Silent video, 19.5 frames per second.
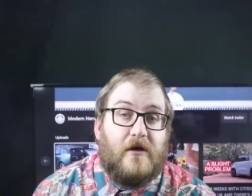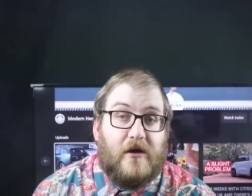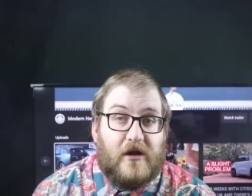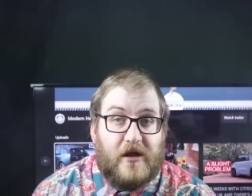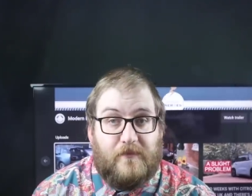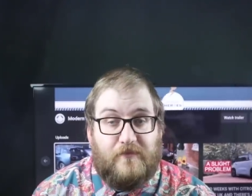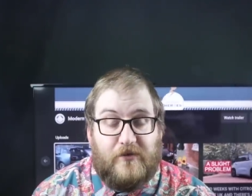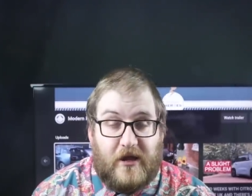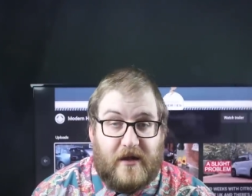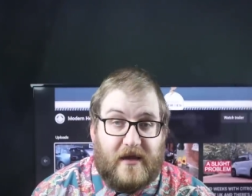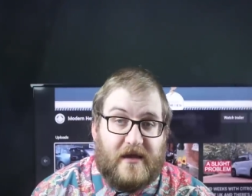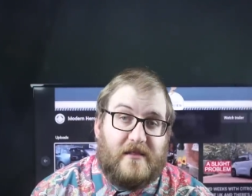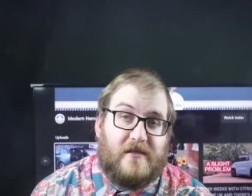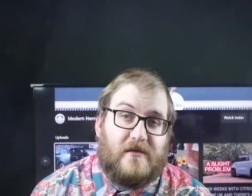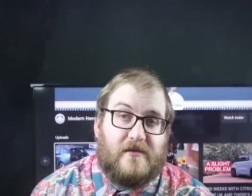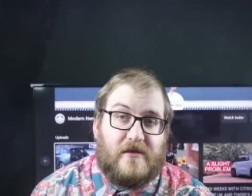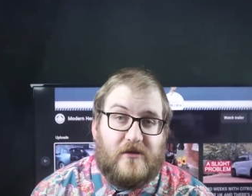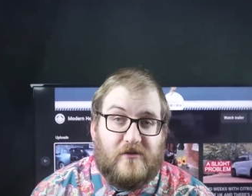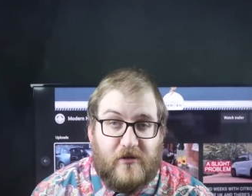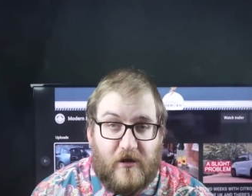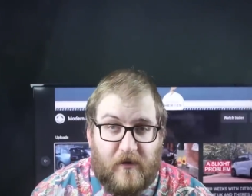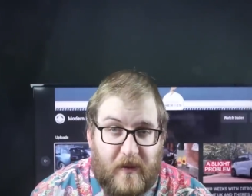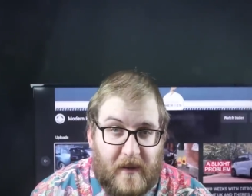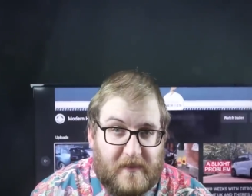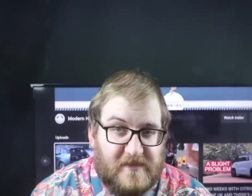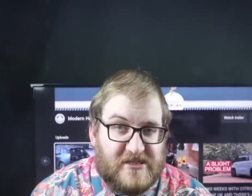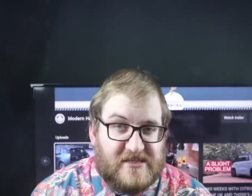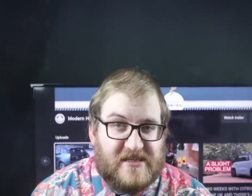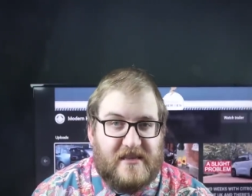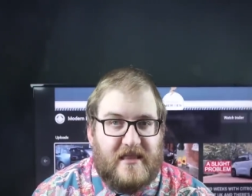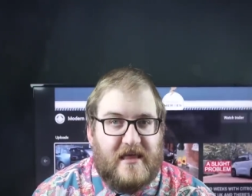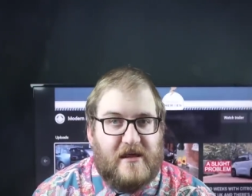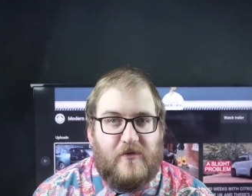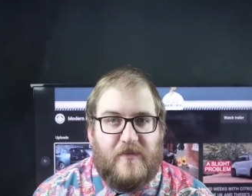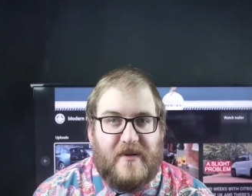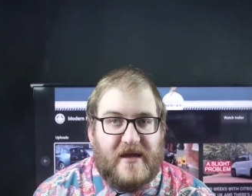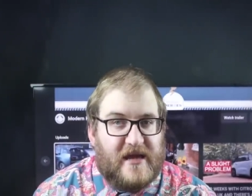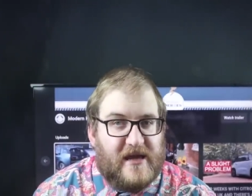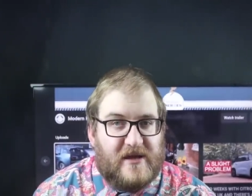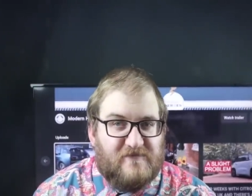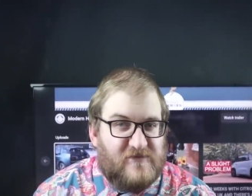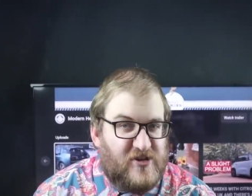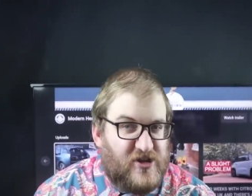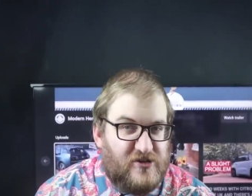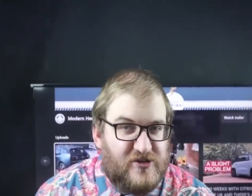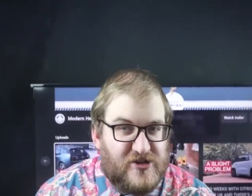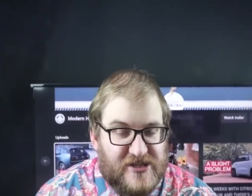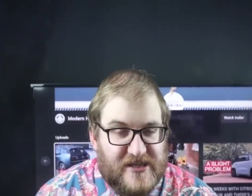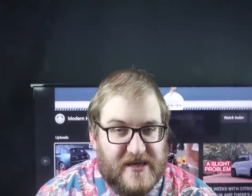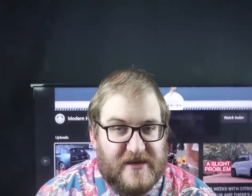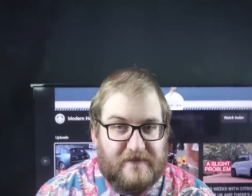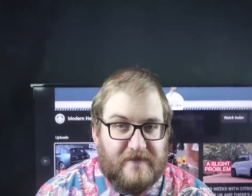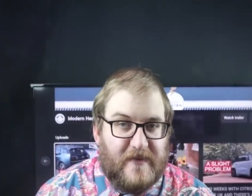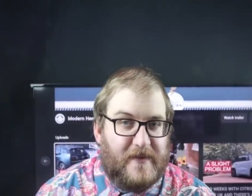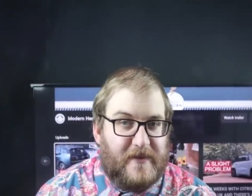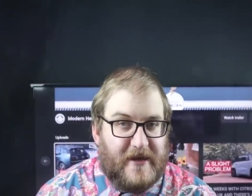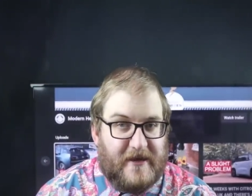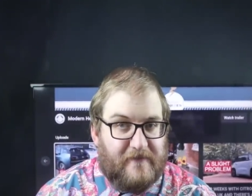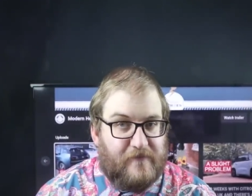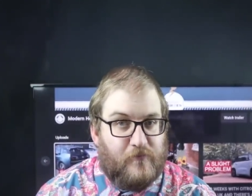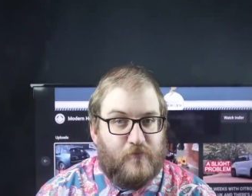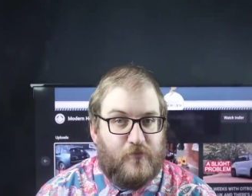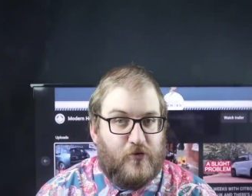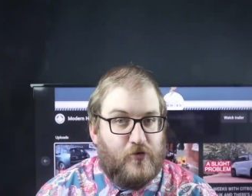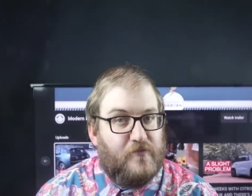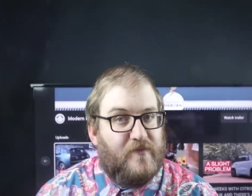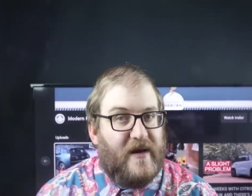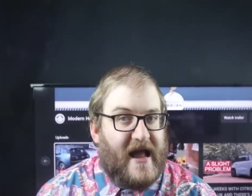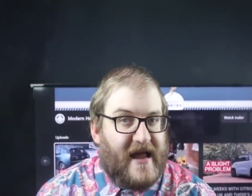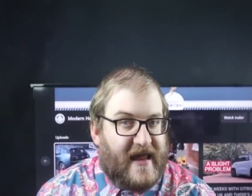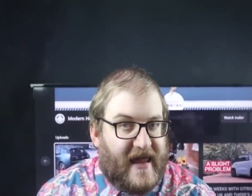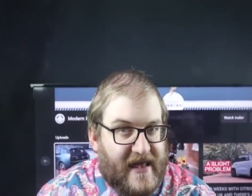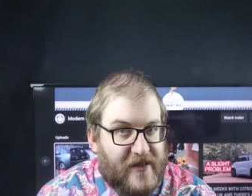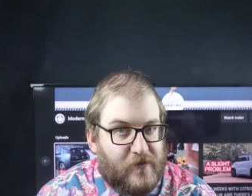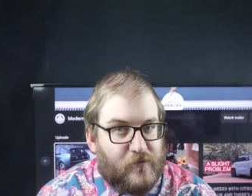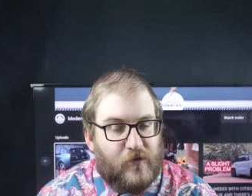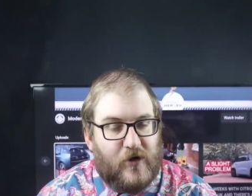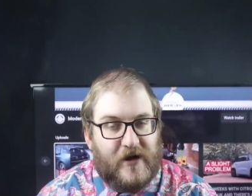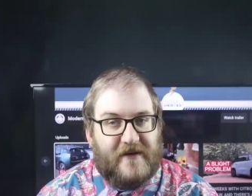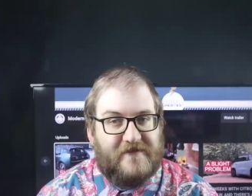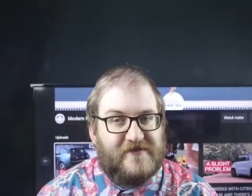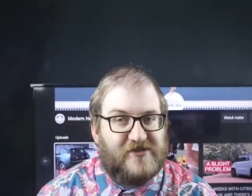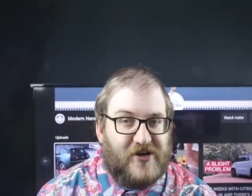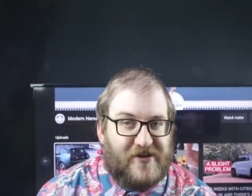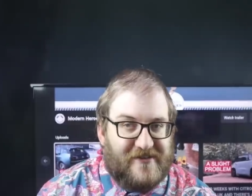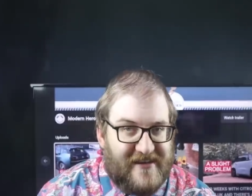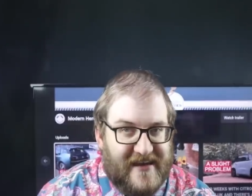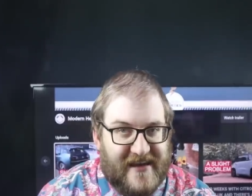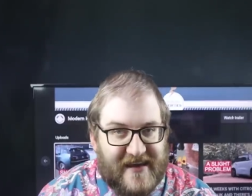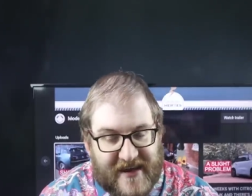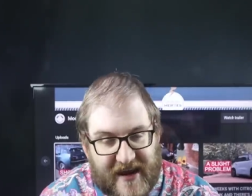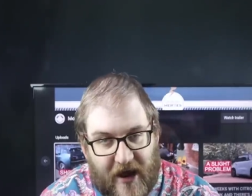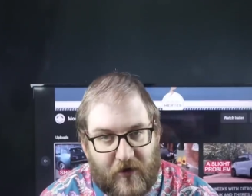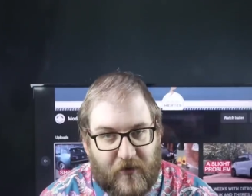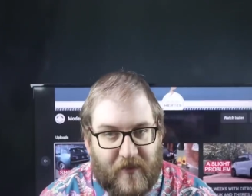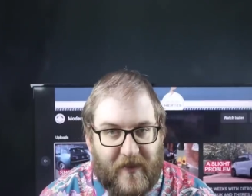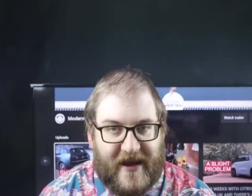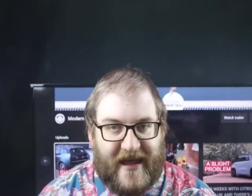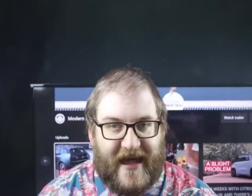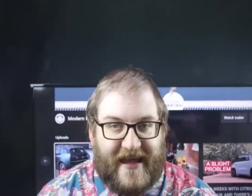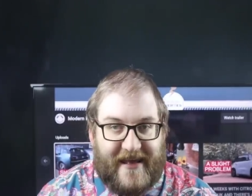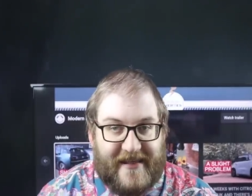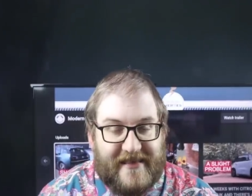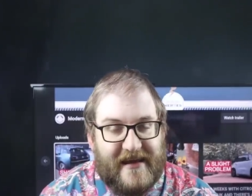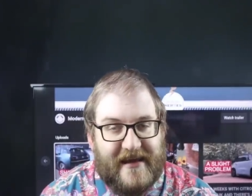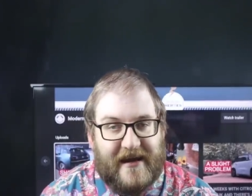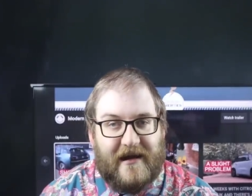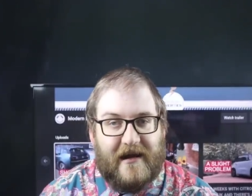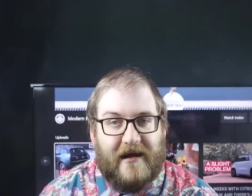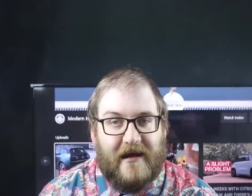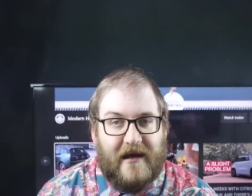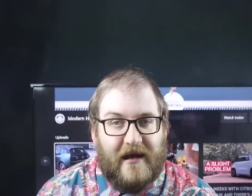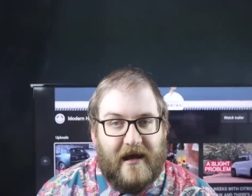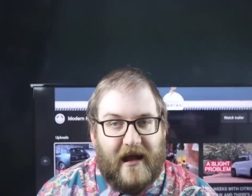Can plug in, can top up just a little bit, usually maybe put back in what I've sort of taken out by getting there.